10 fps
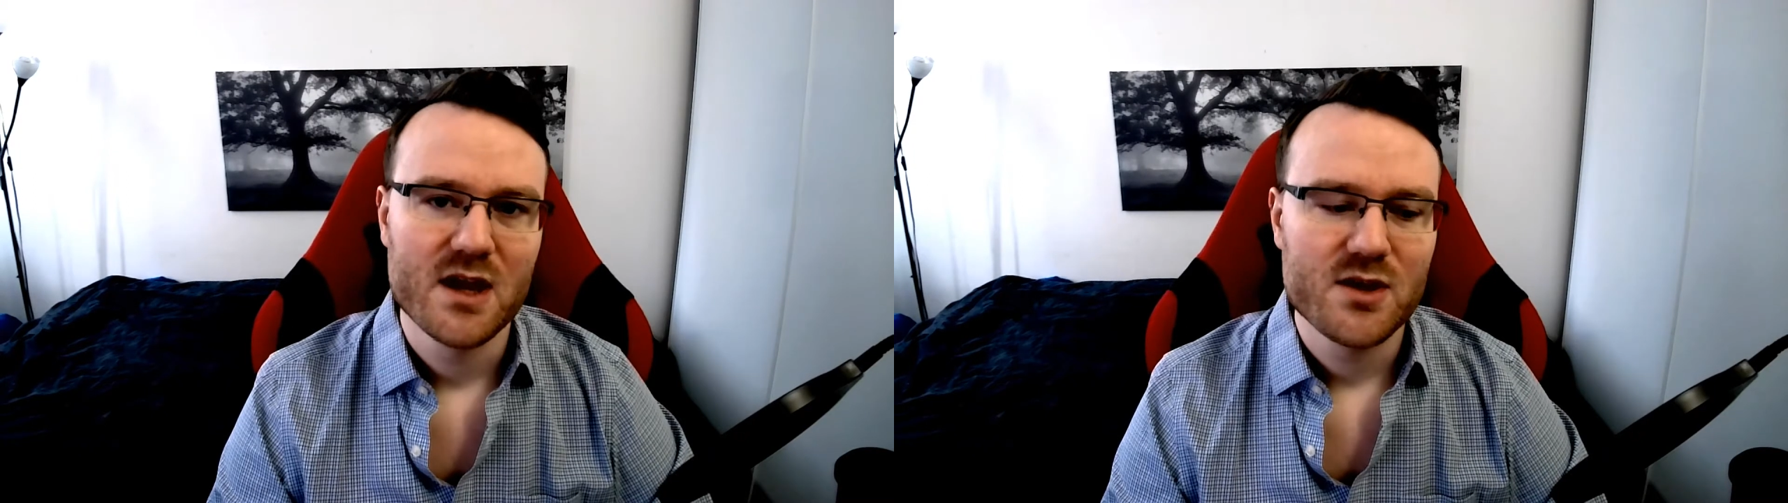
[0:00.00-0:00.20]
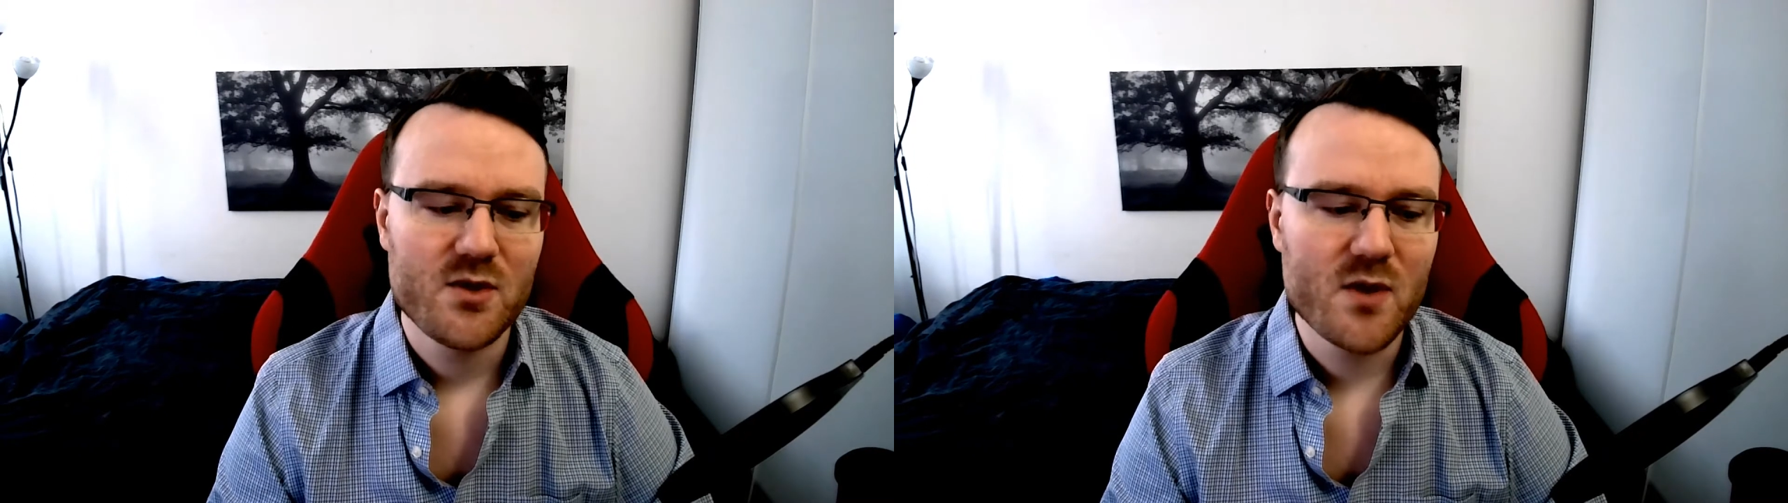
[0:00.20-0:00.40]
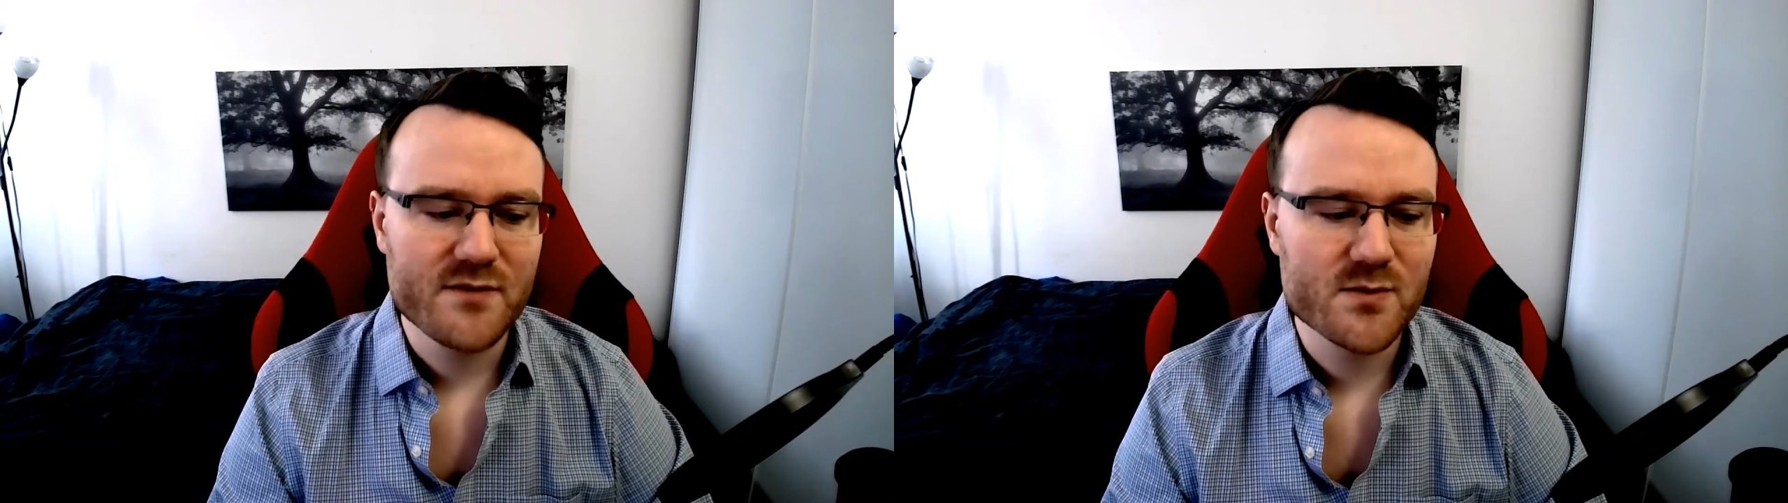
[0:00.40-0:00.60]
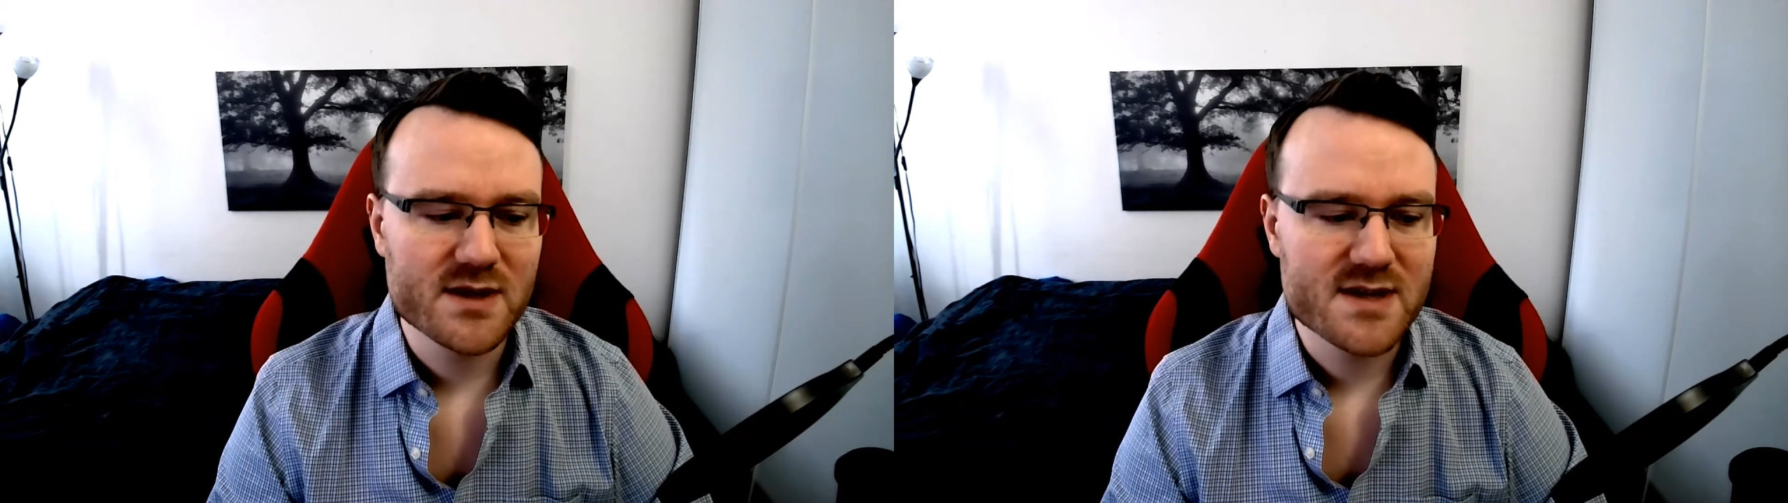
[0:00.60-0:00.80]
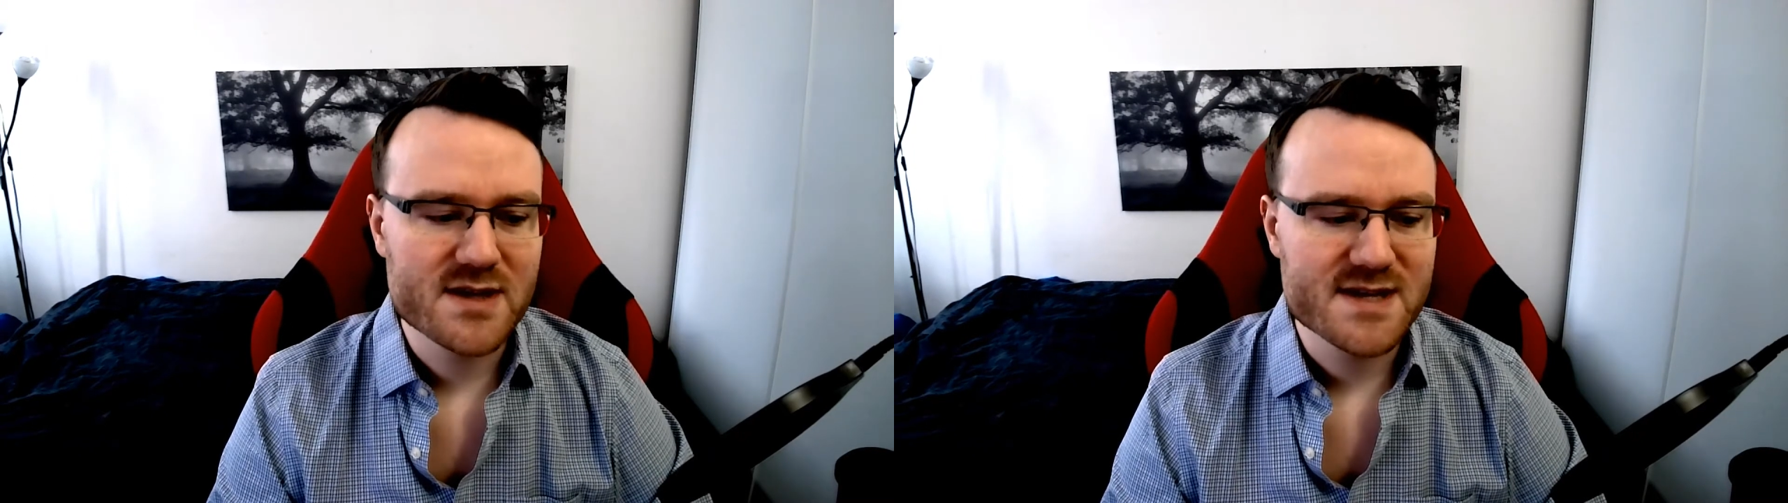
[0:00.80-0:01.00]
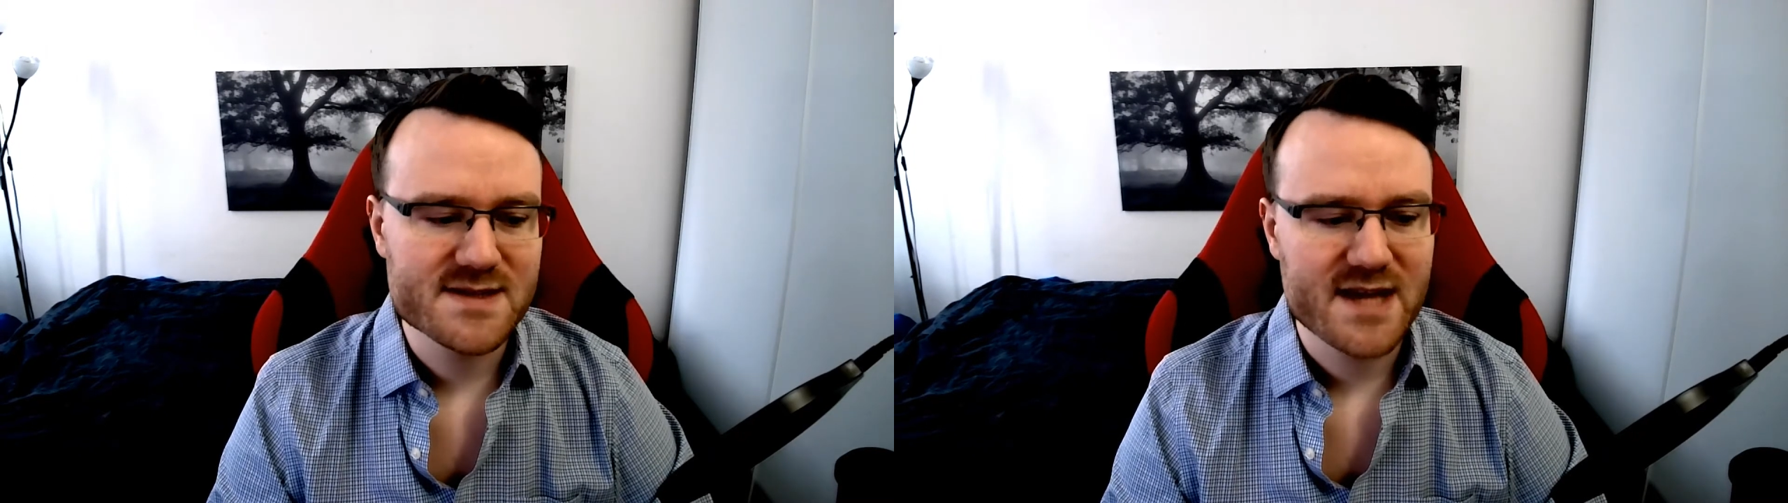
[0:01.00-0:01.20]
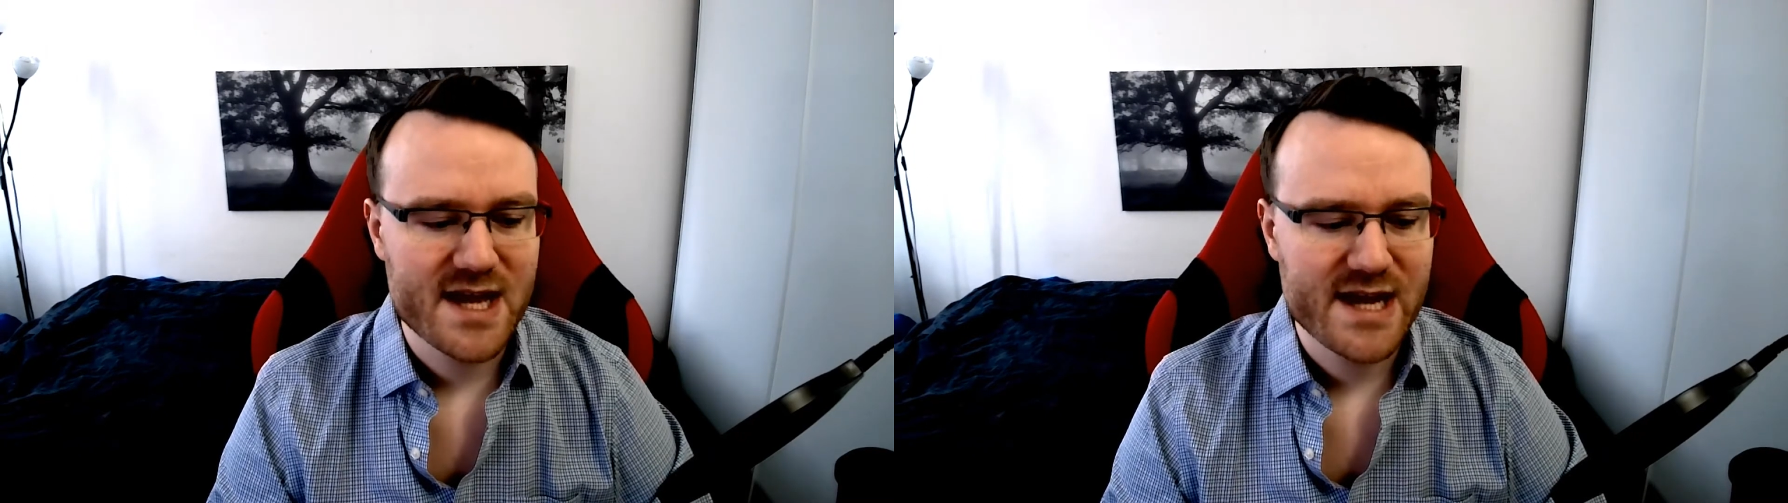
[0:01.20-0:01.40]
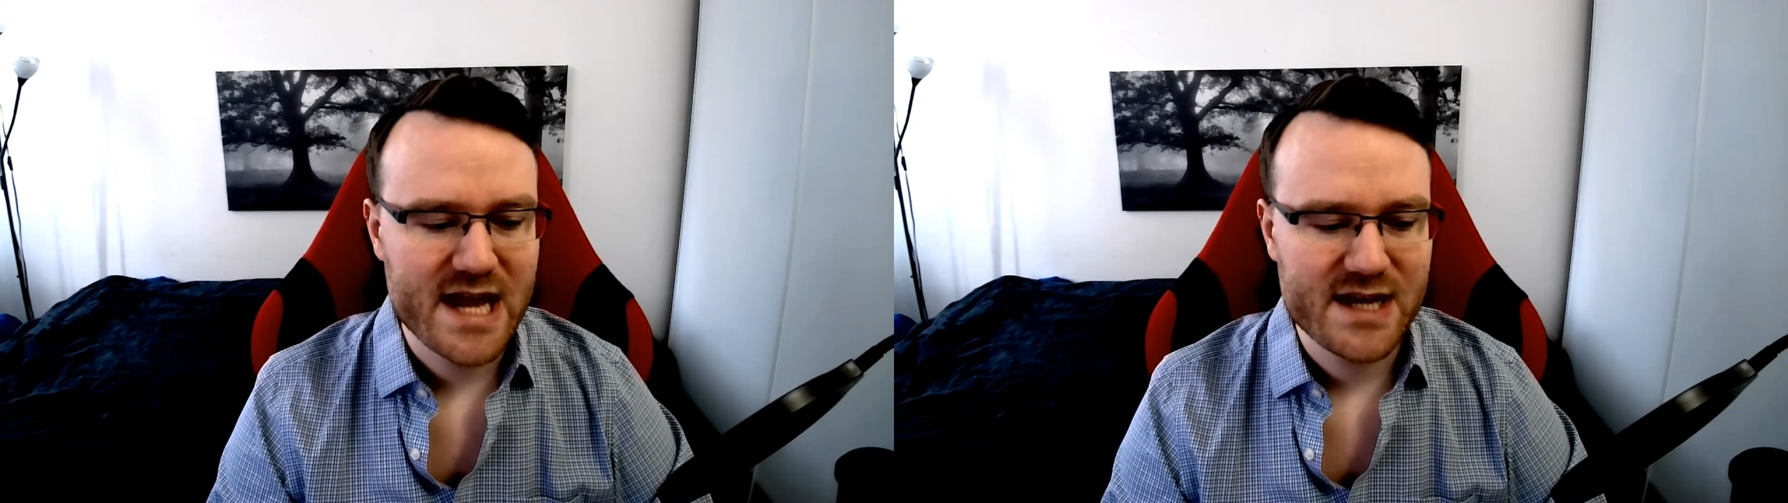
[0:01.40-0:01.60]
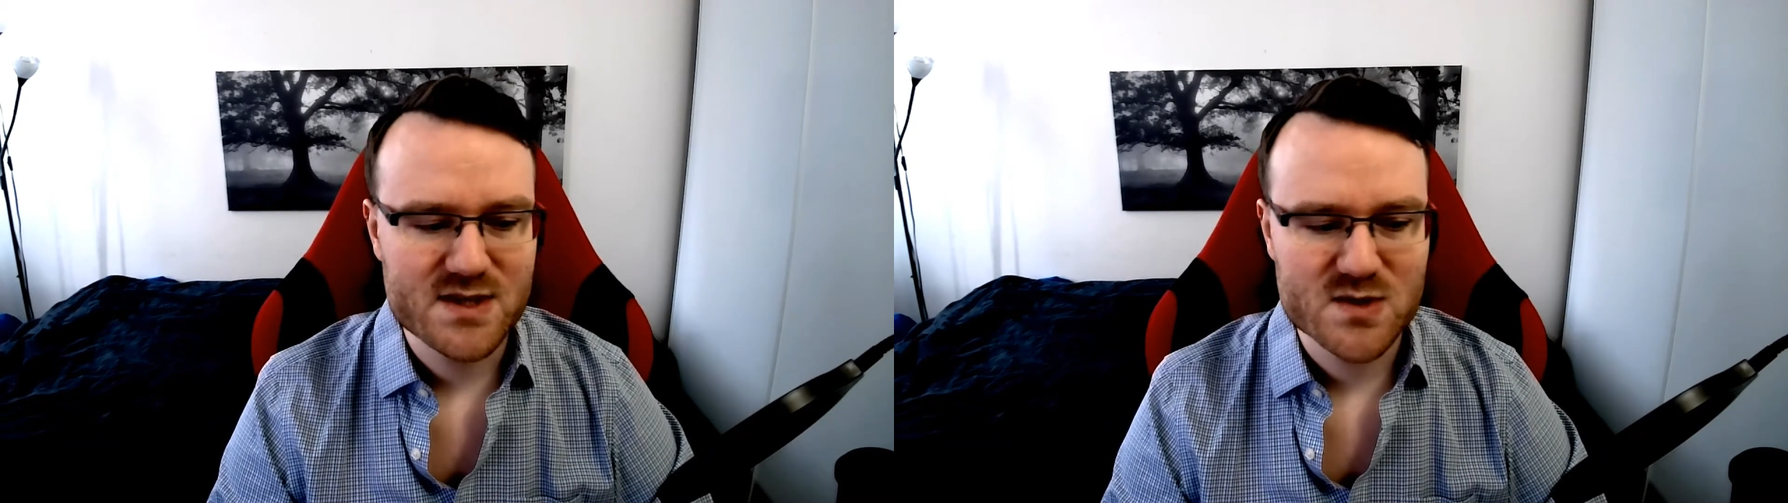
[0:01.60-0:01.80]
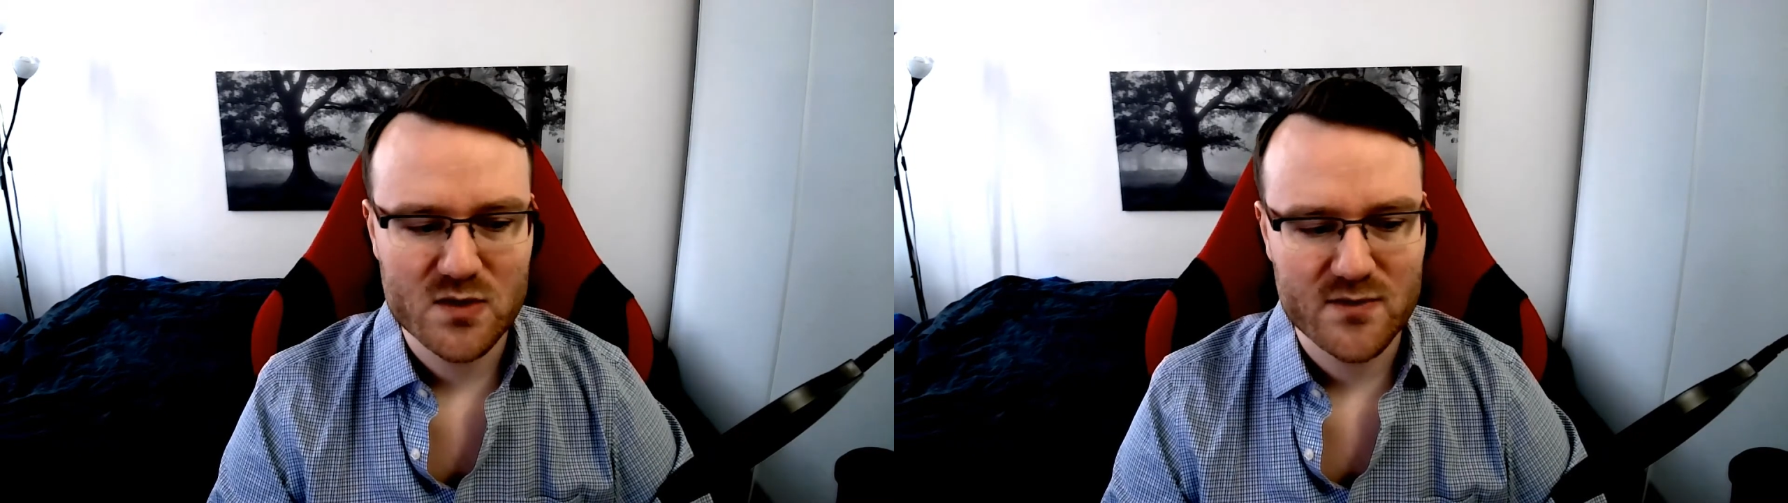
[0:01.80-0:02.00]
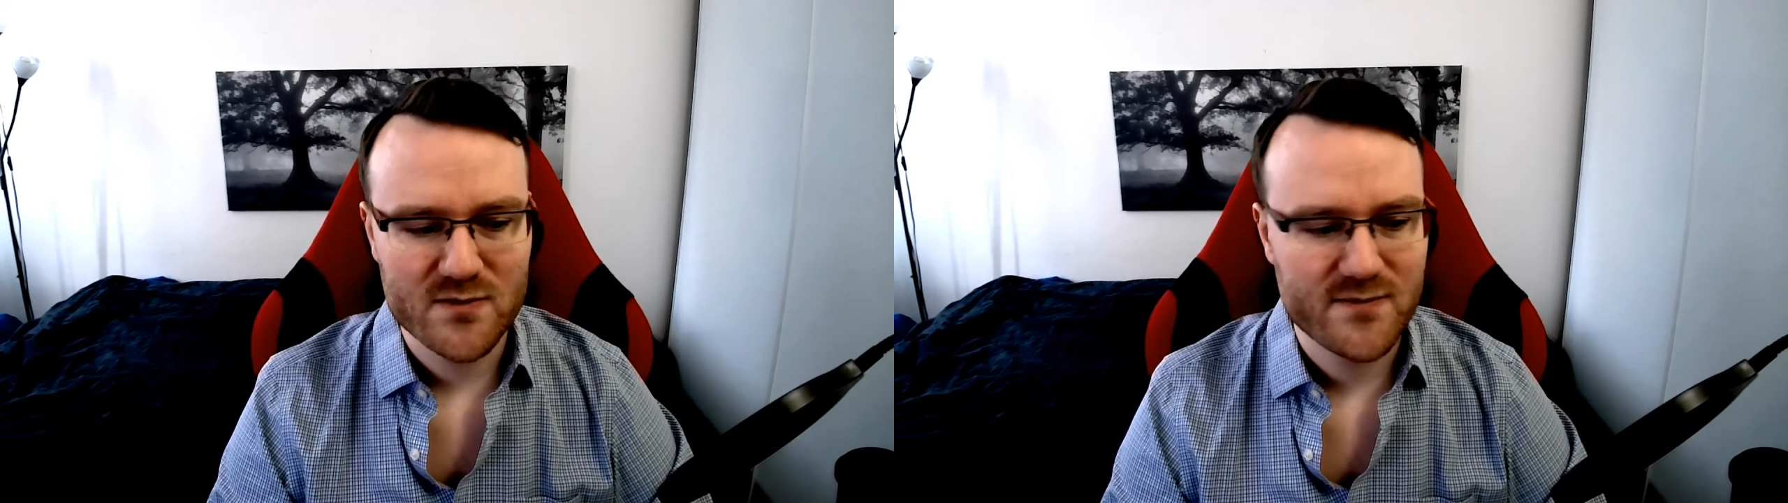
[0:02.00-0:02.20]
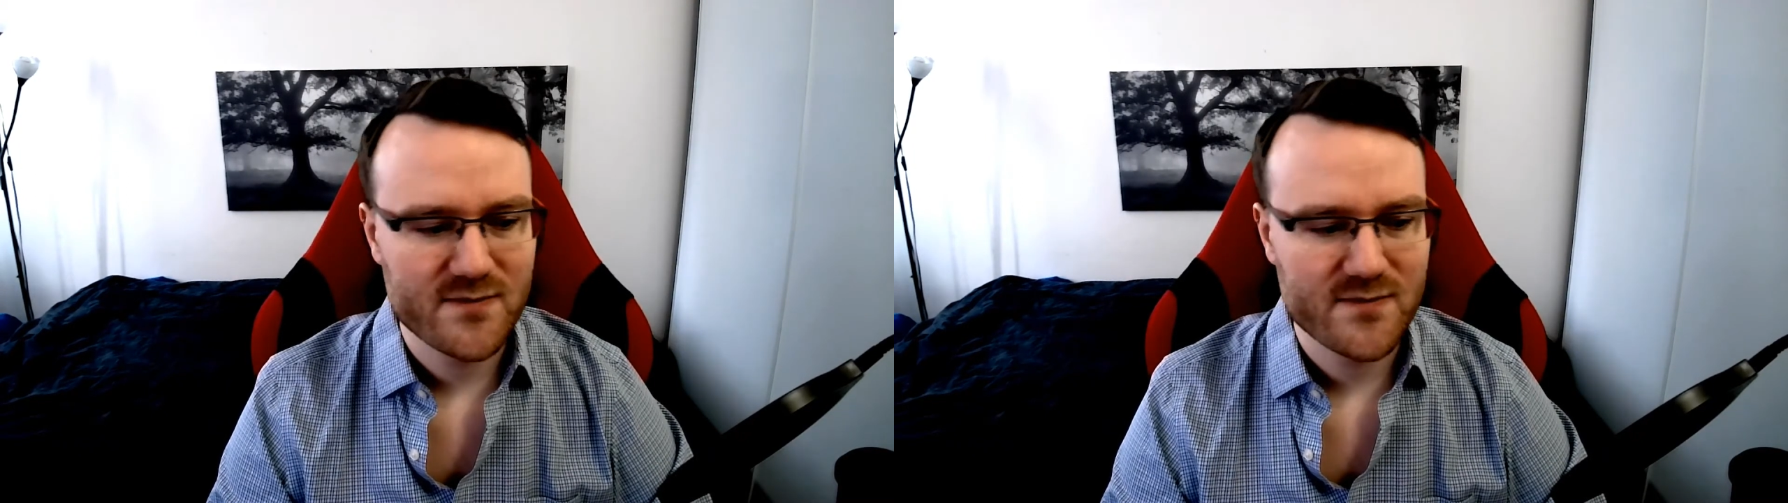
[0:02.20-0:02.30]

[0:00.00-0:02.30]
You have to realize that any sort of